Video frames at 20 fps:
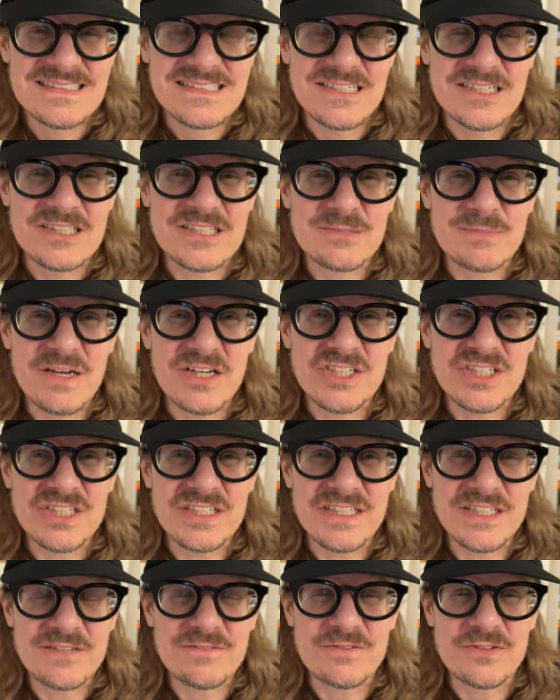
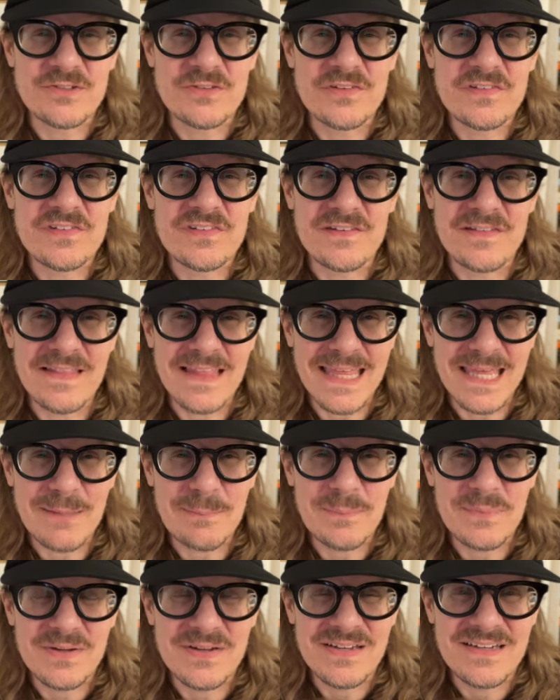Especially if you
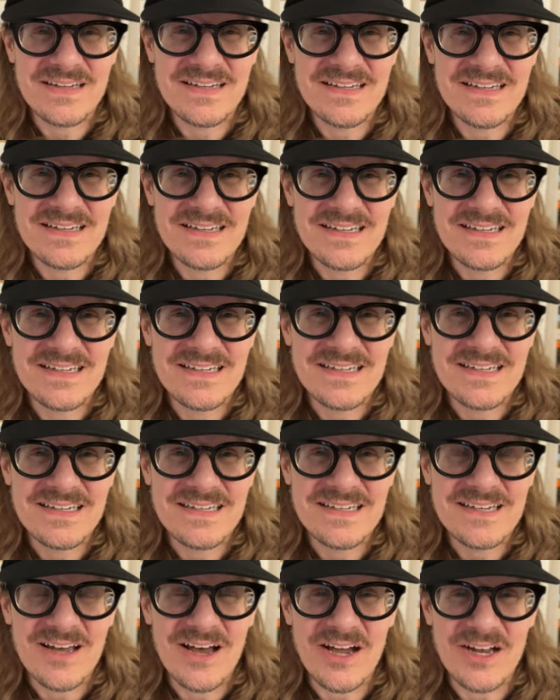sleep
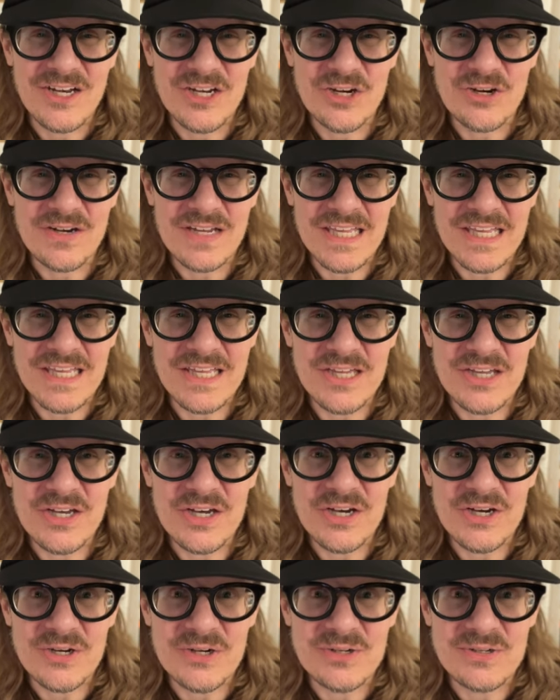on your
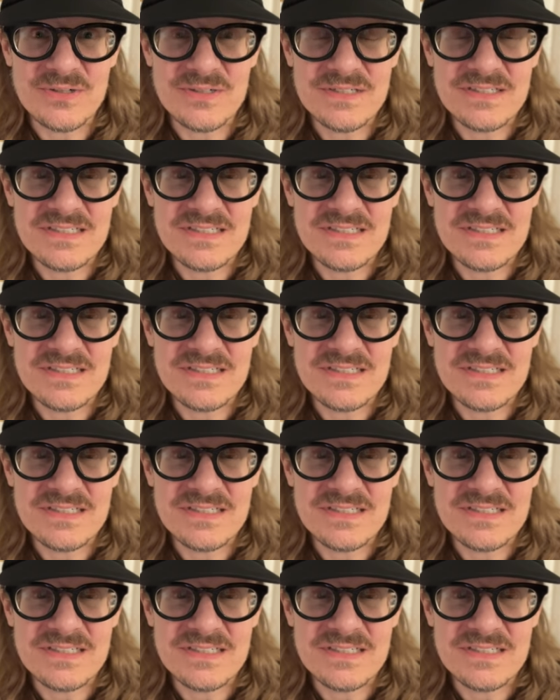ego